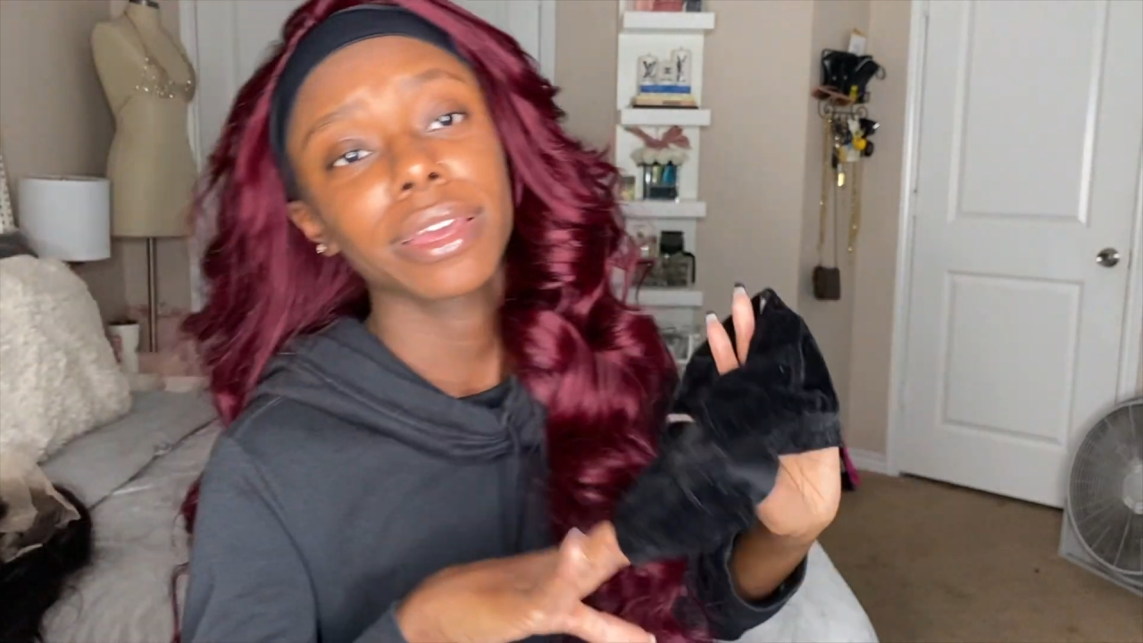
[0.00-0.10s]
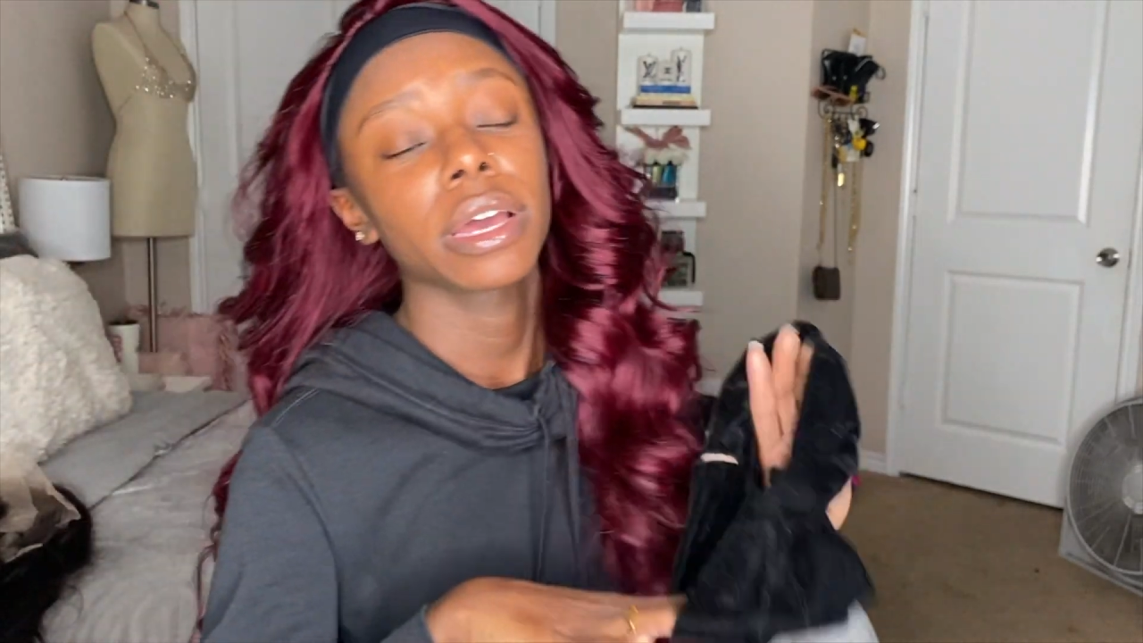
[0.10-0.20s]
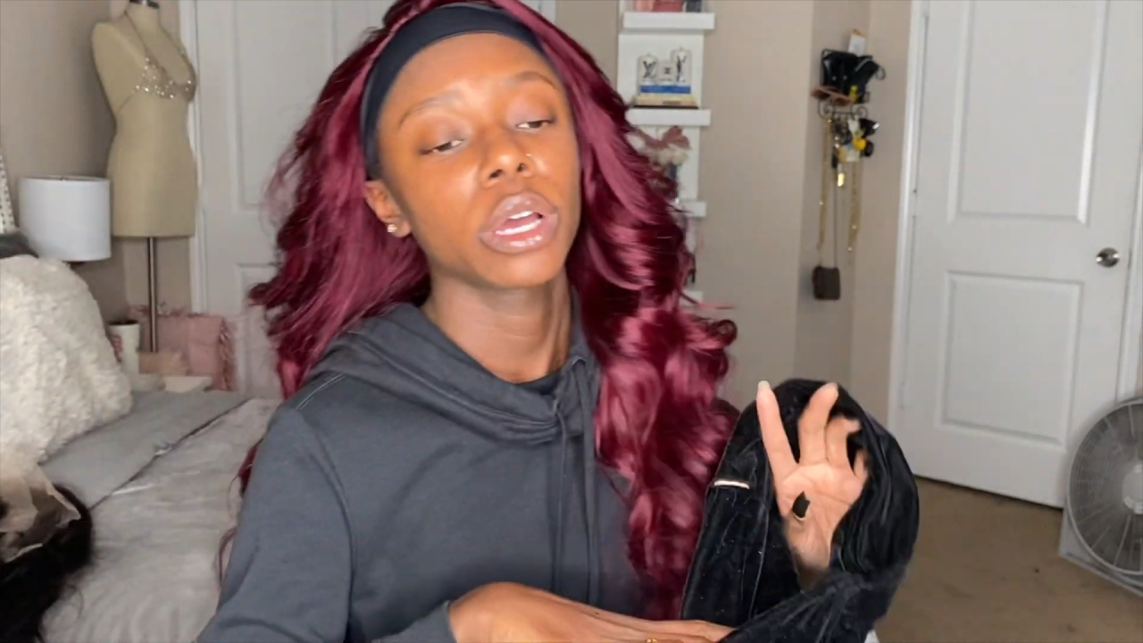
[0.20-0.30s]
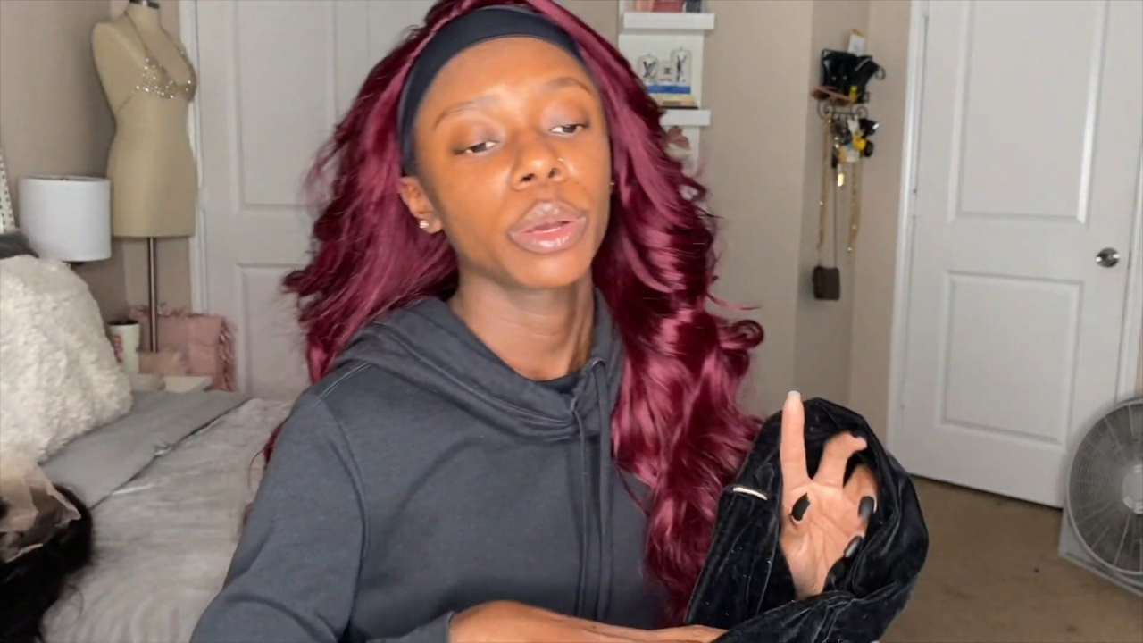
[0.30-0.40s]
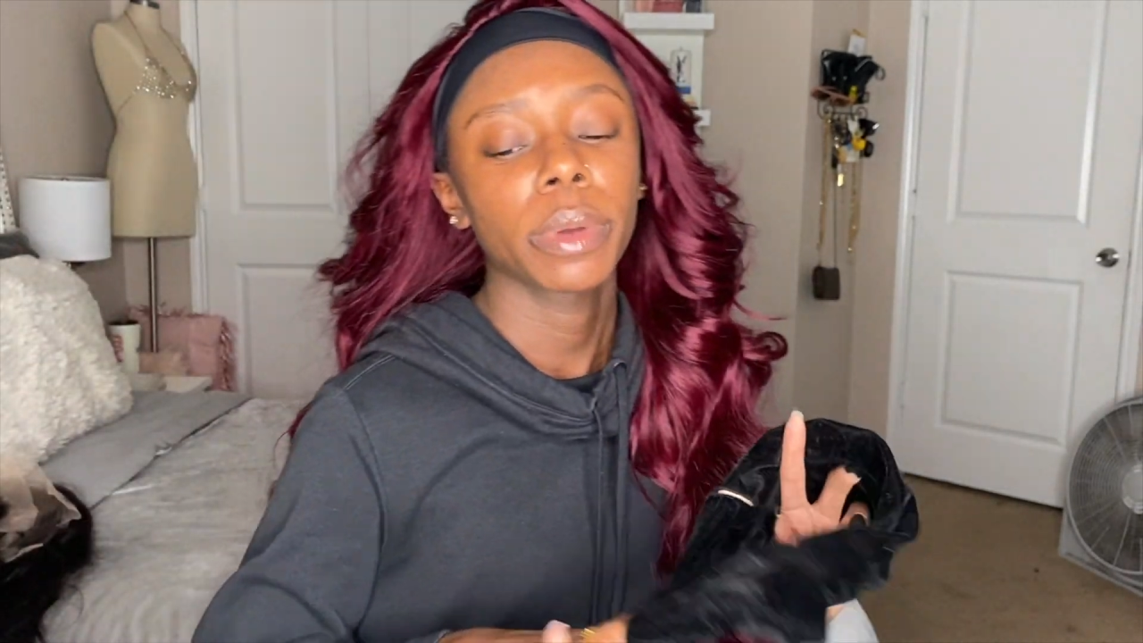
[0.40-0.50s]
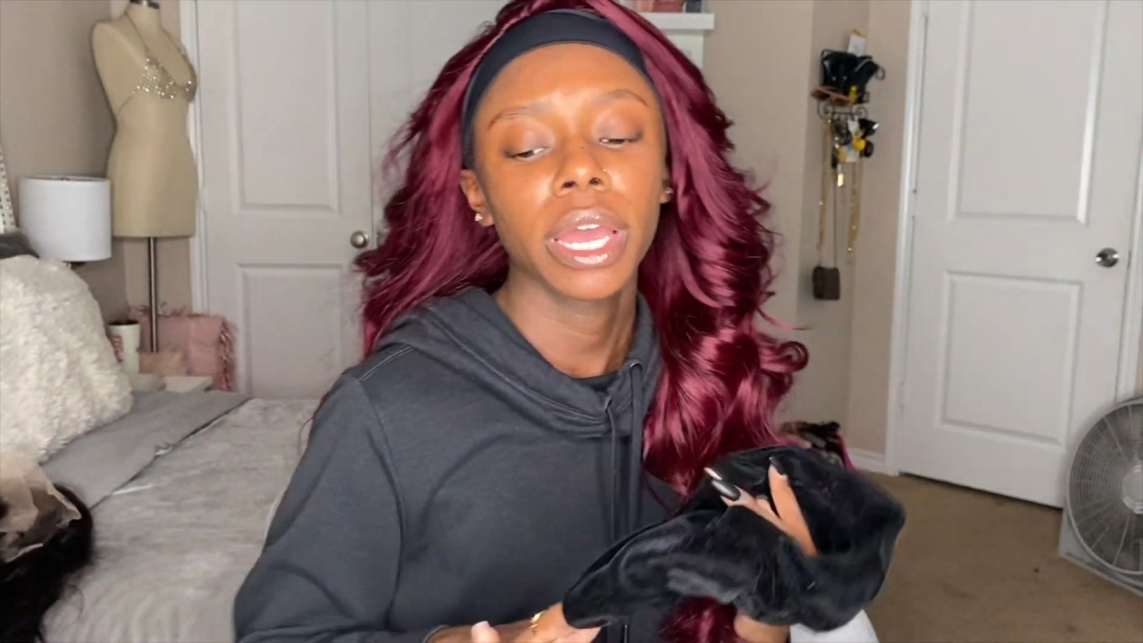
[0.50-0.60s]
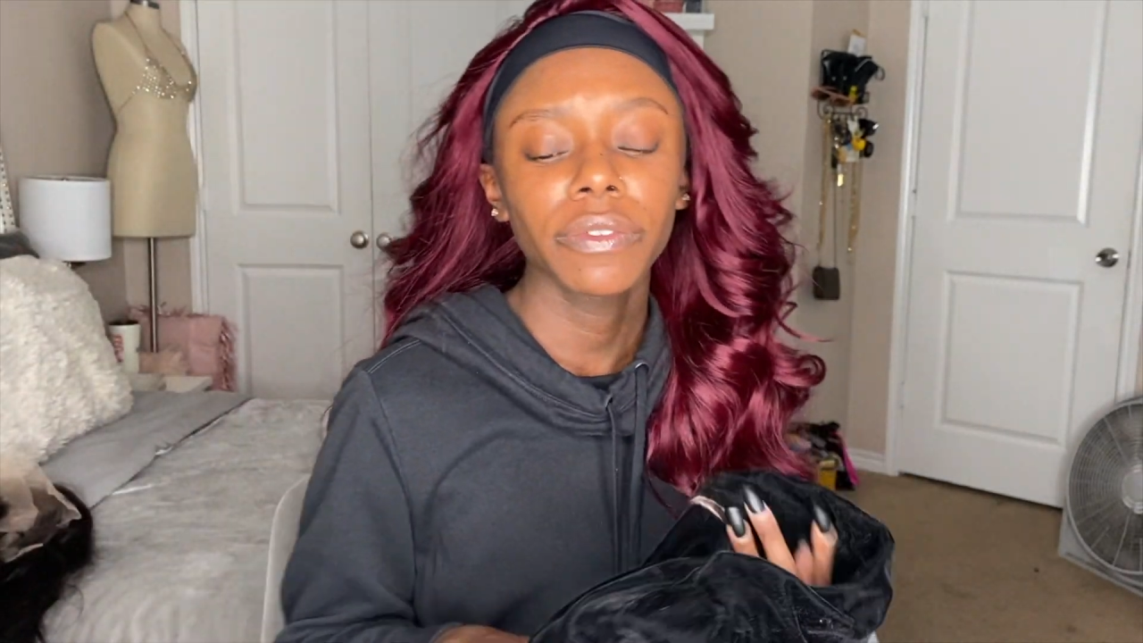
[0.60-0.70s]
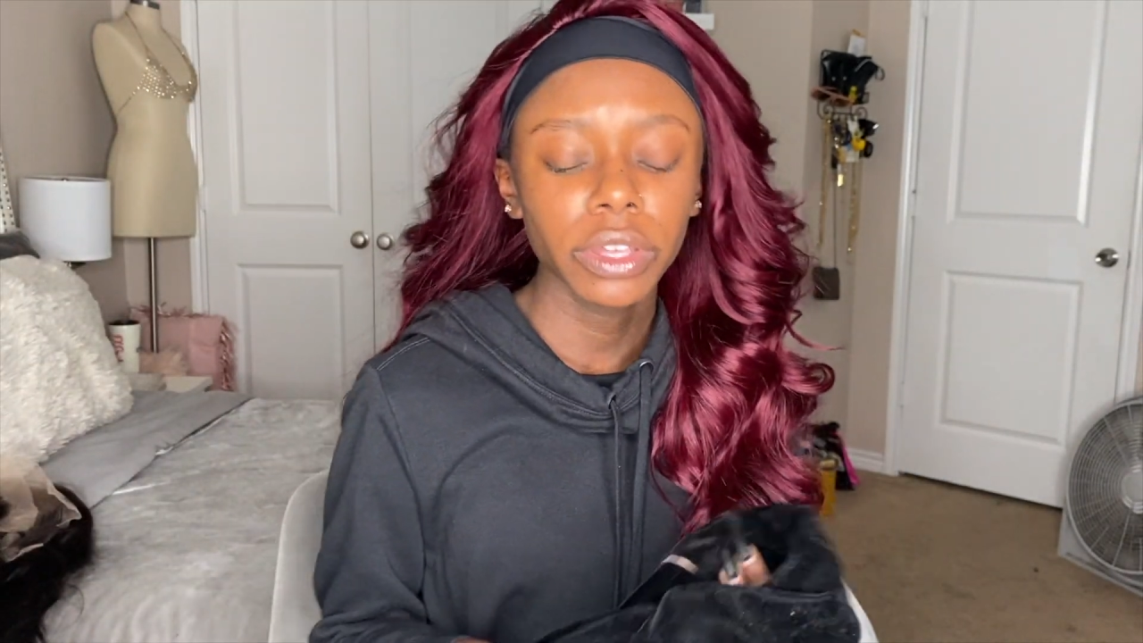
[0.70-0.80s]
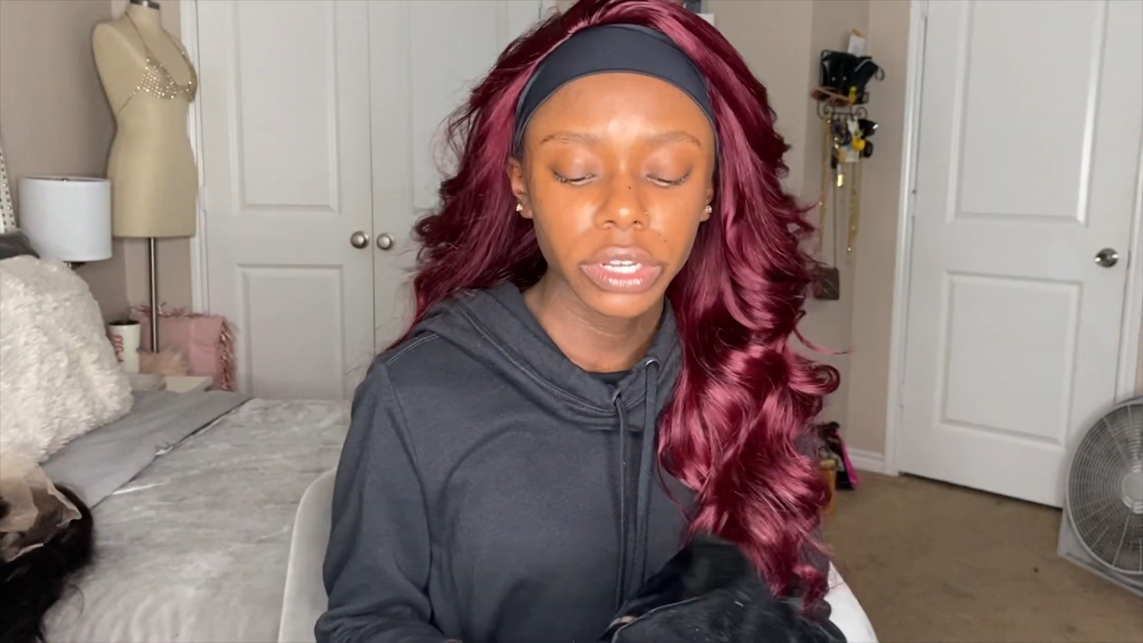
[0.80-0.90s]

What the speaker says: I have other